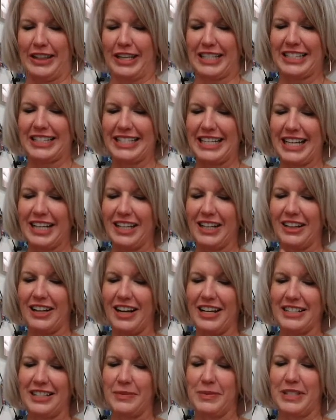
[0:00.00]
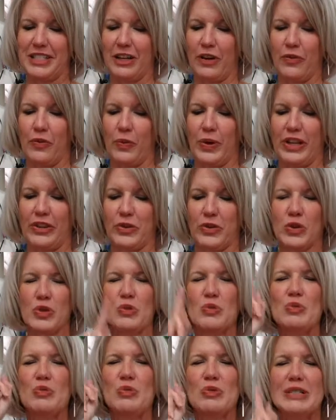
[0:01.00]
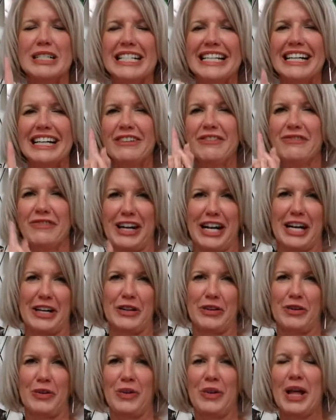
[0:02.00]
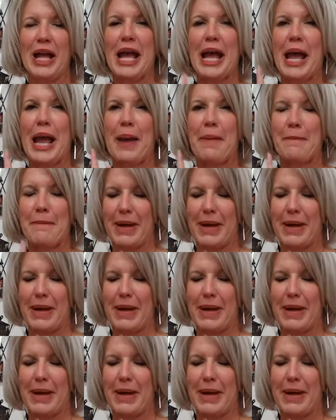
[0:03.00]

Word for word: that Santa Claus himself went through one final and